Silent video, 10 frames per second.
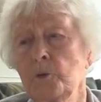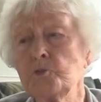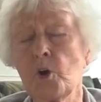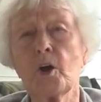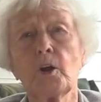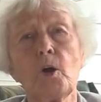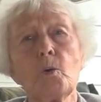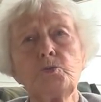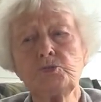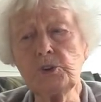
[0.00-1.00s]

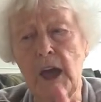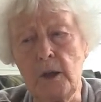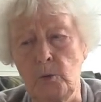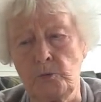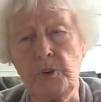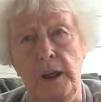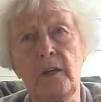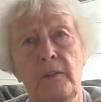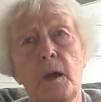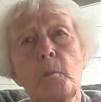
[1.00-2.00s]
truckloads of taters
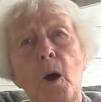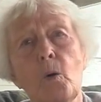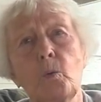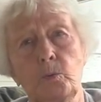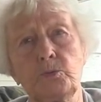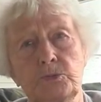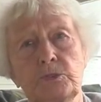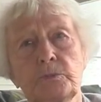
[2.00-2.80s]
down them holes